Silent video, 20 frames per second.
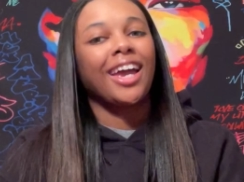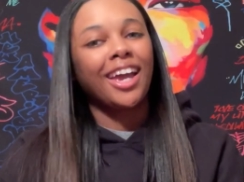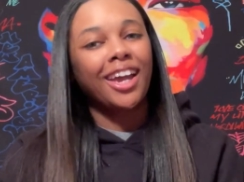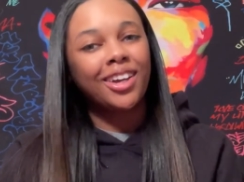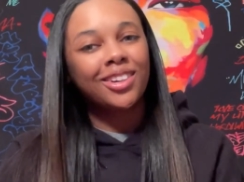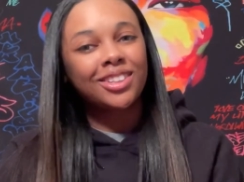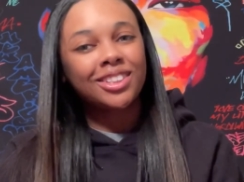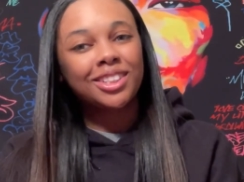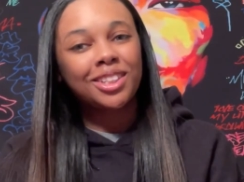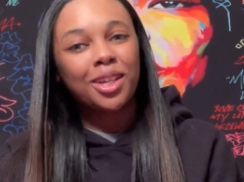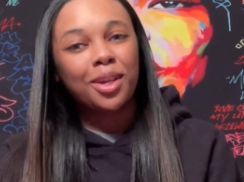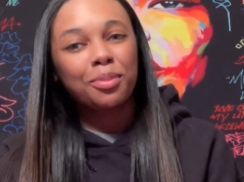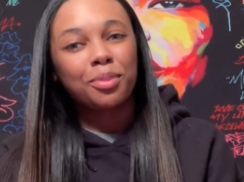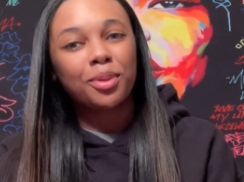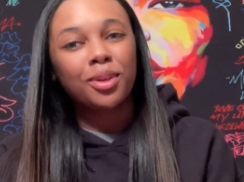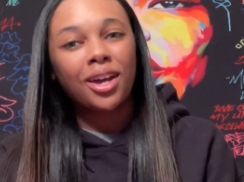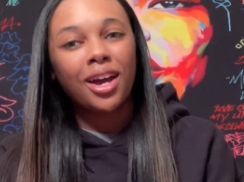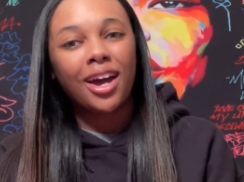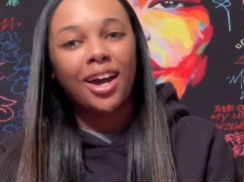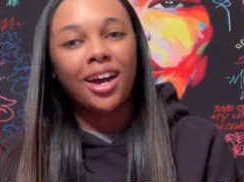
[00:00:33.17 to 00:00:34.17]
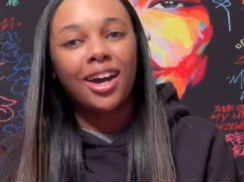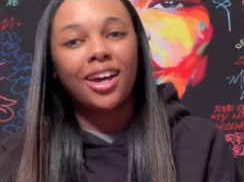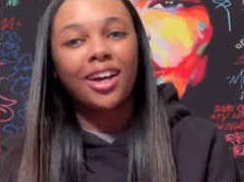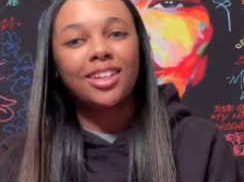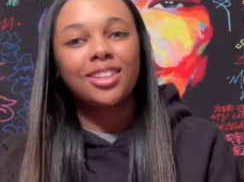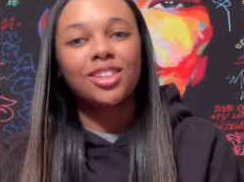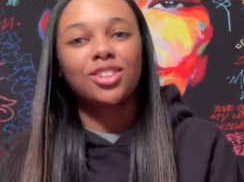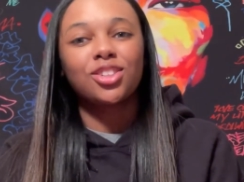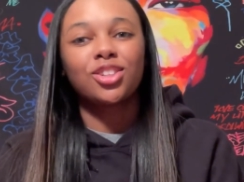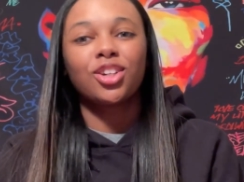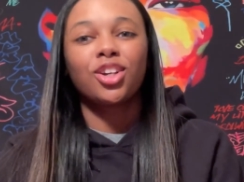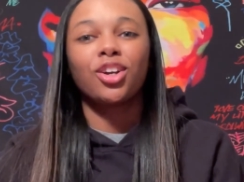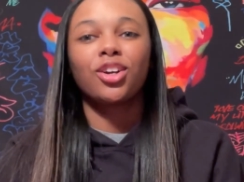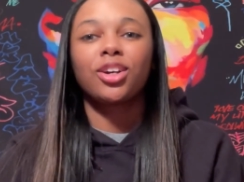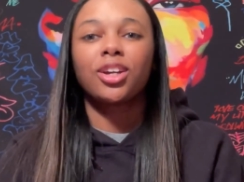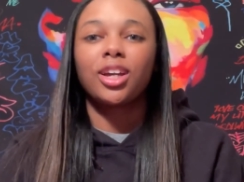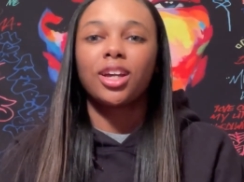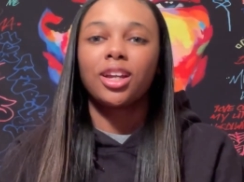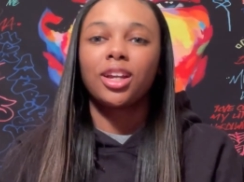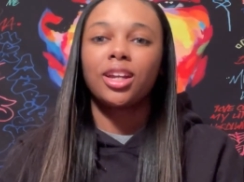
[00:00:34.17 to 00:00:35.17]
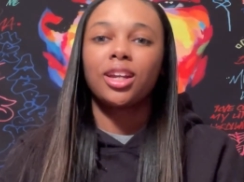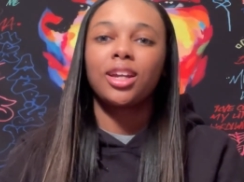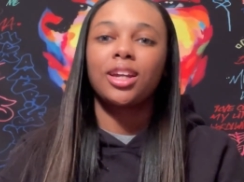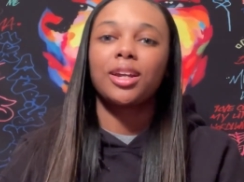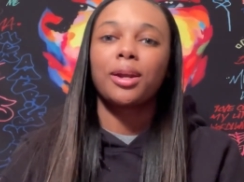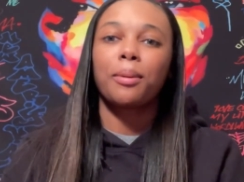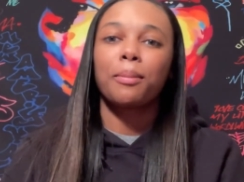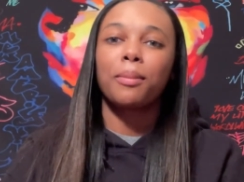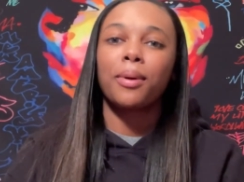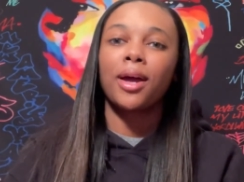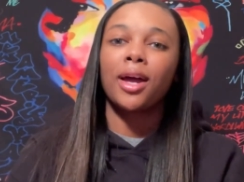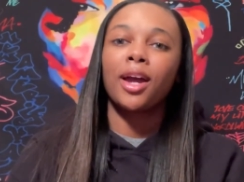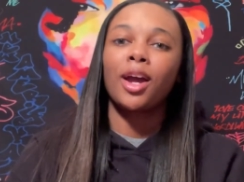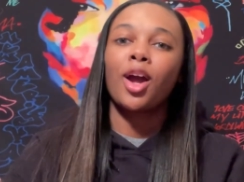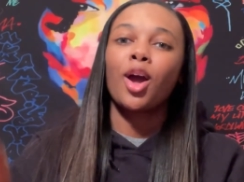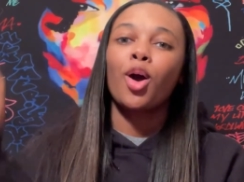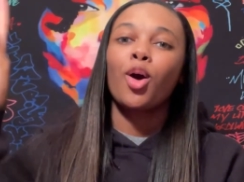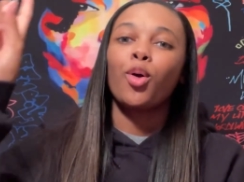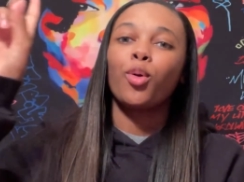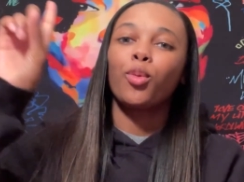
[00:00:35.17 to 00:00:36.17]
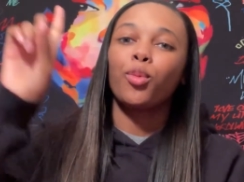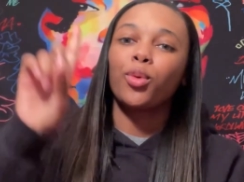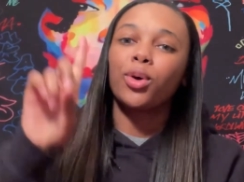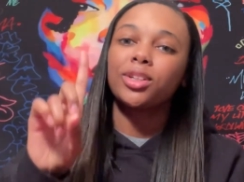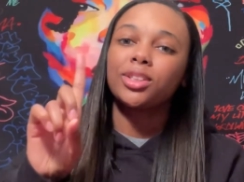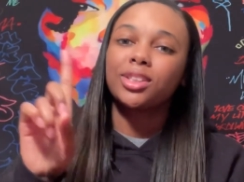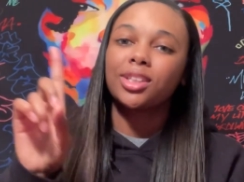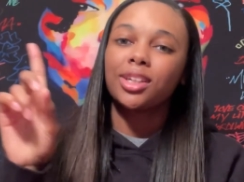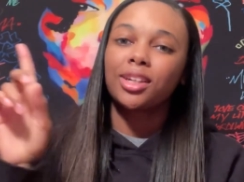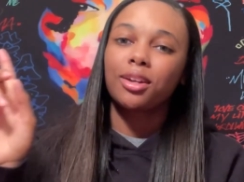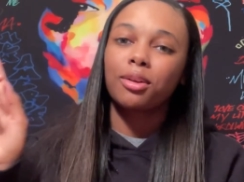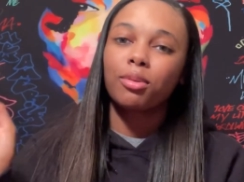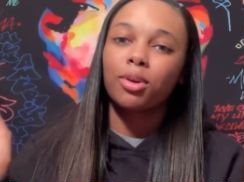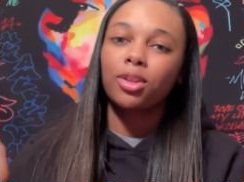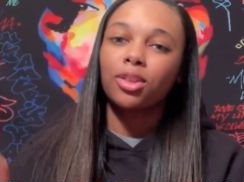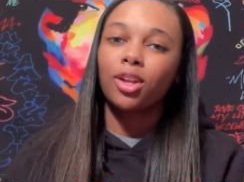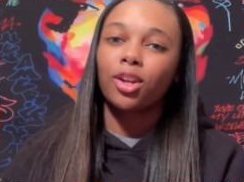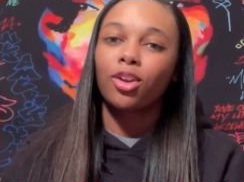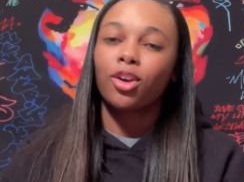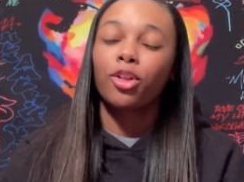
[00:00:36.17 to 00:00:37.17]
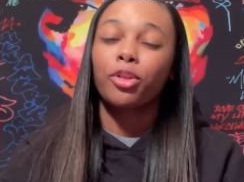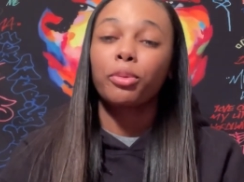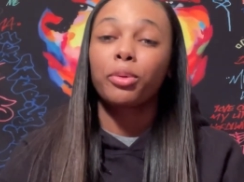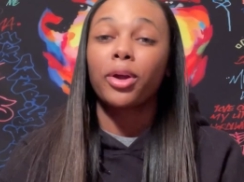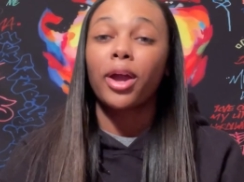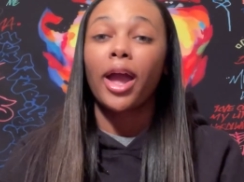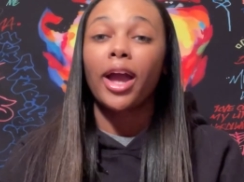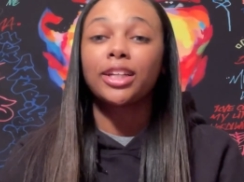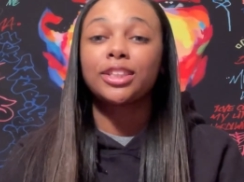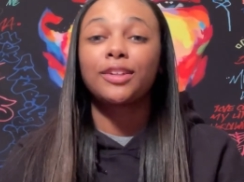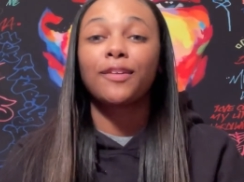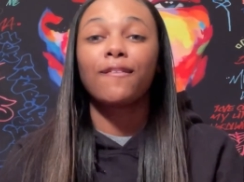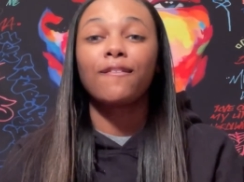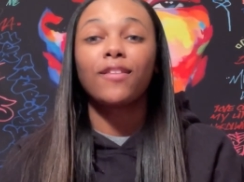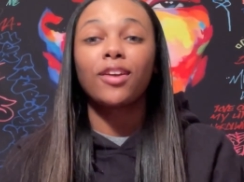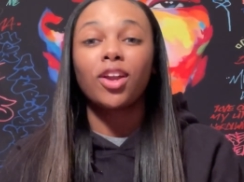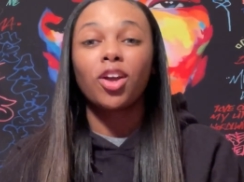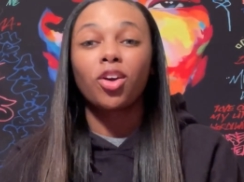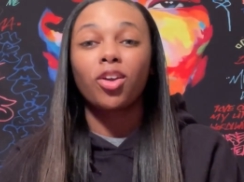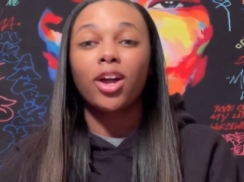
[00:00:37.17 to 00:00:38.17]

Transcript: Hey, what's up, you guys? It's your girl Kennedy, and I'm back once again with another reaction video.